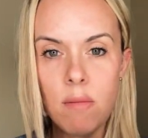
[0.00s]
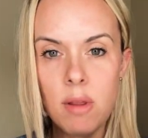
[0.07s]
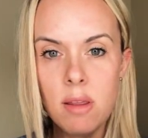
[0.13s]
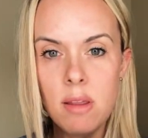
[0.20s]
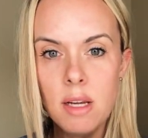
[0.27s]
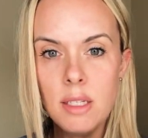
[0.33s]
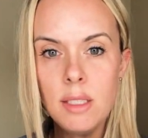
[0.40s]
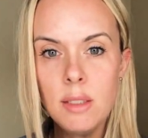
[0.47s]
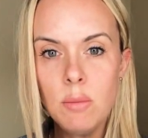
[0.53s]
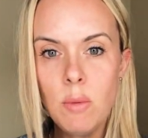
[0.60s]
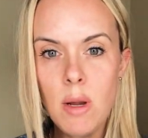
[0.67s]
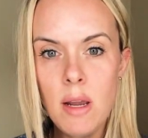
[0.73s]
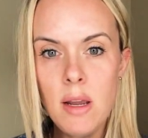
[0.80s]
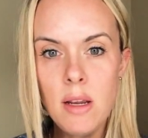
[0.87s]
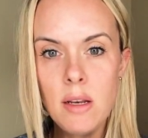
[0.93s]
This
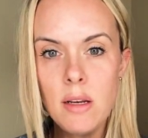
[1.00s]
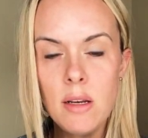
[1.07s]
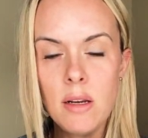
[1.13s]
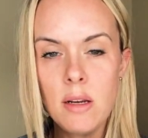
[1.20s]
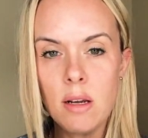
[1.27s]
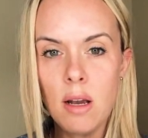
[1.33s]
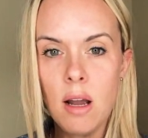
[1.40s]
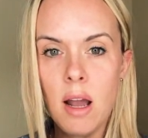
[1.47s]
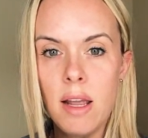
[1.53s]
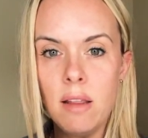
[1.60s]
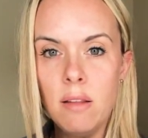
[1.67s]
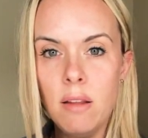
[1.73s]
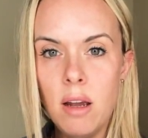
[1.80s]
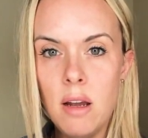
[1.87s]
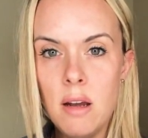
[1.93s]
one I
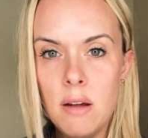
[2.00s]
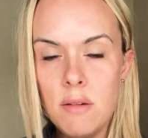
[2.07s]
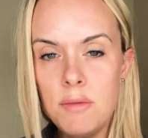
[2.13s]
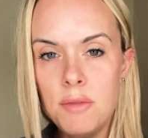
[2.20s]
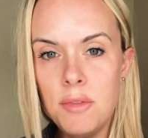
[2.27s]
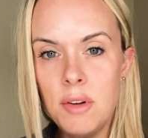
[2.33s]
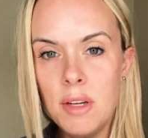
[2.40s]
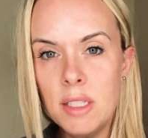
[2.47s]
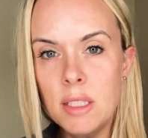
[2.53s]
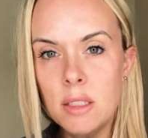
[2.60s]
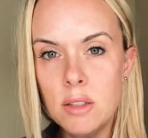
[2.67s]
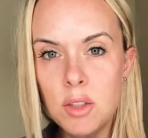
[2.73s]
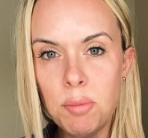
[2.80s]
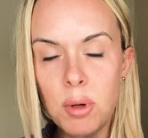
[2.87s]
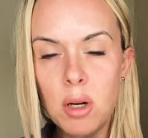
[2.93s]
love, it's a
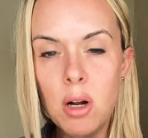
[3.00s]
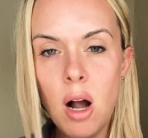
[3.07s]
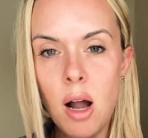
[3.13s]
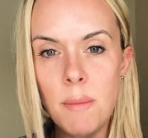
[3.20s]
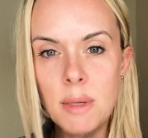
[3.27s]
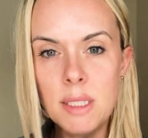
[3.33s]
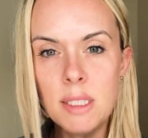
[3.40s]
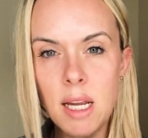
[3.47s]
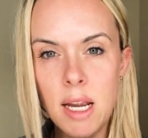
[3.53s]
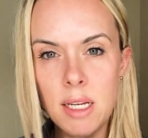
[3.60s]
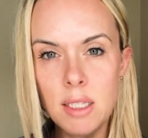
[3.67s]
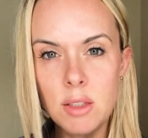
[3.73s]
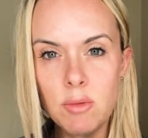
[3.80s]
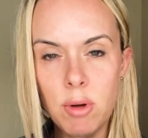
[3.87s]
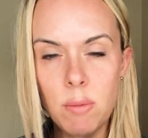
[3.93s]
super common
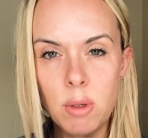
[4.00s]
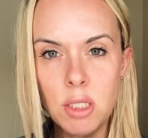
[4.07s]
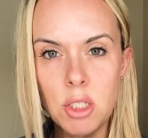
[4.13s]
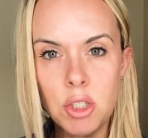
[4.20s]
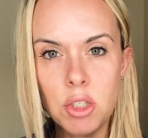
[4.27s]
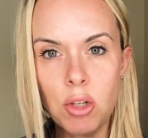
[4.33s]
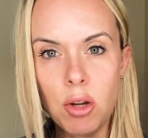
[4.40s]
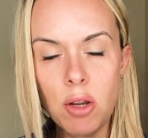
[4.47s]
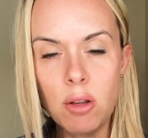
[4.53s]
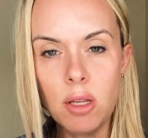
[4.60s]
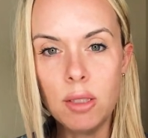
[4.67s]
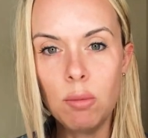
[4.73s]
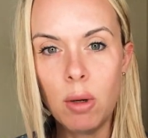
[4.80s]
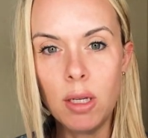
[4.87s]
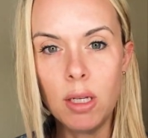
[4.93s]
size, so I wanted to show you
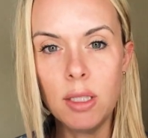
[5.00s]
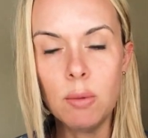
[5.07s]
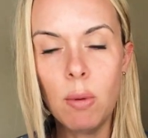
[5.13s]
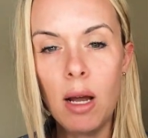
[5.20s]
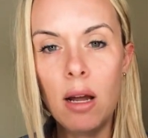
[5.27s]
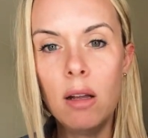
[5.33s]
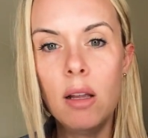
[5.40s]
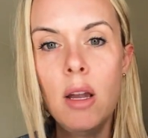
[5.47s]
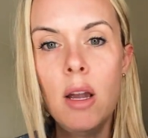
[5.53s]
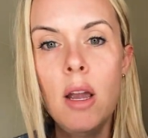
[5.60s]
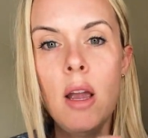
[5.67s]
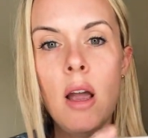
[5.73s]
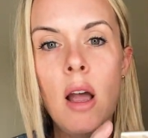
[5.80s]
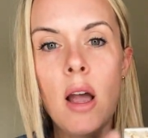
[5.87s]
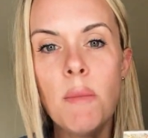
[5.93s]
this one as well.
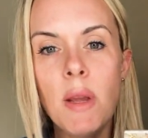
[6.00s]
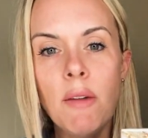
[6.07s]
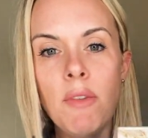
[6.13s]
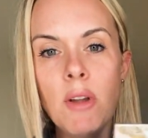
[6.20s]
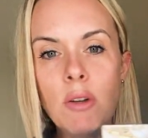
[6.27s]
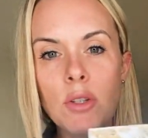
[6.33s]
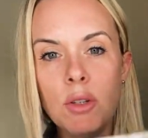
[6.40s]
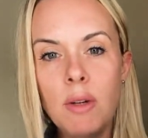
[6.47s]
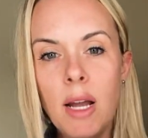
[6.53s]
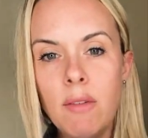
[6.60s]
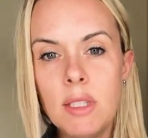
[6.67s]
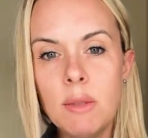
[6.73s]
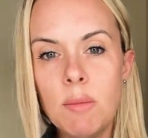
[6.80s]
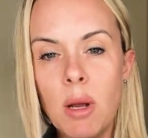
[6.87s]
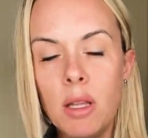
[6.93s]
If you do have
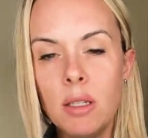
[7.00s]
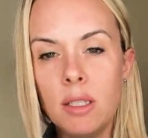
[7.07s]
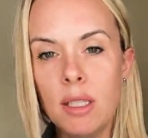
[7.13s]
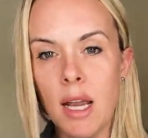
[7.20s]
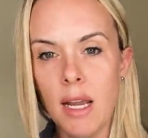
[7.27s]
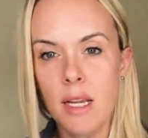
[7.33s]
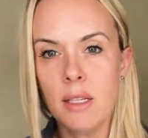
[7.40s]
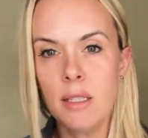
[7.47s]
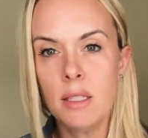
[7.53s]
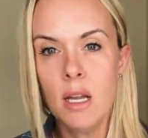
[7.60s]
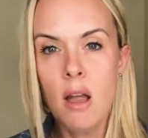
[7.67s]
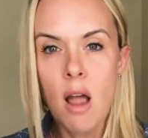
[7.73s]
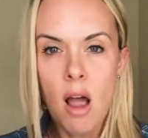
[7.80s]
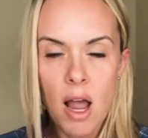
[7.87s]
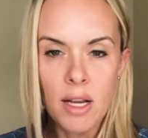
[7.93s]
a smaller size,
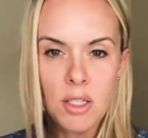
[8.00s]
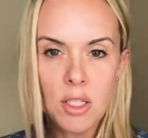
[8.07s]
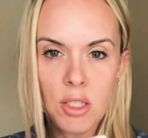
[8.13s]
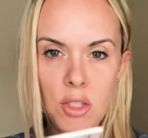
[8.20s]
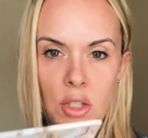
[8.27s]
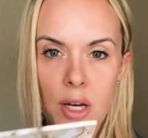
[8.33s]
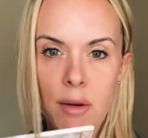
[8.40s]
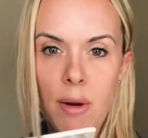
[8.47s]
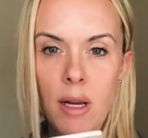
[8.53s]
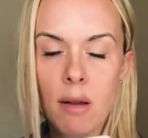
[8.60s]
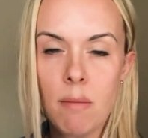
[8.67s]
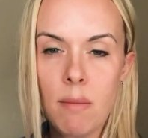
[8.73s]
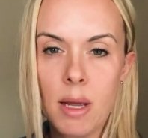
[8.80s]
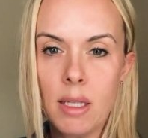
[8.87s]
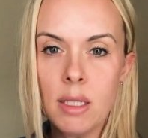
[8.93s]
I just try
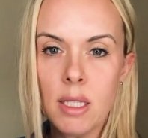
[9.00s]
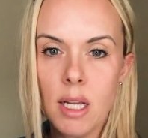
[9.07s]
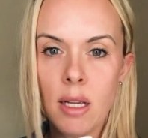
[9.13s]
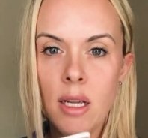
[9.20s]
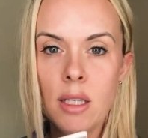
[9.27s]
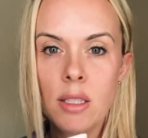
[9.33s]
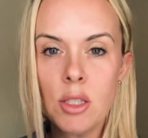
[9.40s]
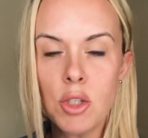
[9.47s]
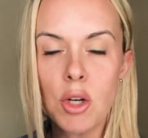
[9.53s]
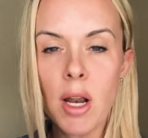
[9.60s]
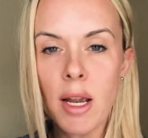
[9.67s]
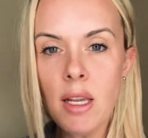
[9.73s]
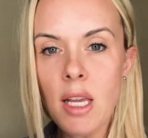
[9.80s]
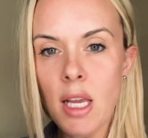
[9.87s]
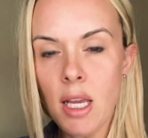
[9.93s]
recommending to try
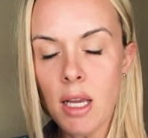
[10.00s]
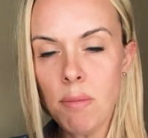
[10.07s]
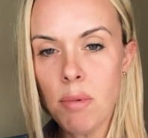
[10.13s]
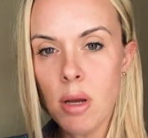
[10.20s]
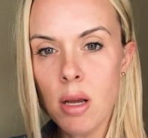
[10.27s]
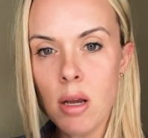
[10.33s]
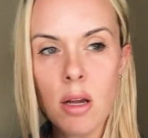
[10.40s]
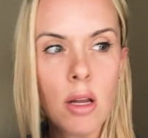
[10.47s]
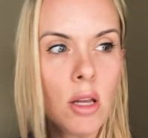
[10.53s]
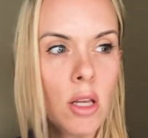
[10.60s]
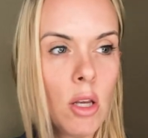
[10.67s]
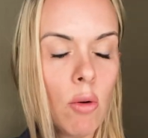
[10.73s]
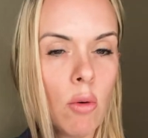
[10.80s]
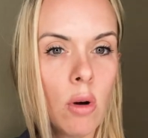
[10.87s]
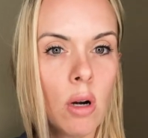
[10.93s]
and keep
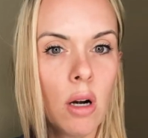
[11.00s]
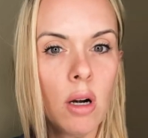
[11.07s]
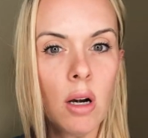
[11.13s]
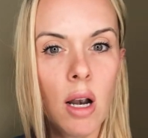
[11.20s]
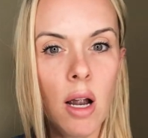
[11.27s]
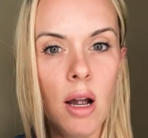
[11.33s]
your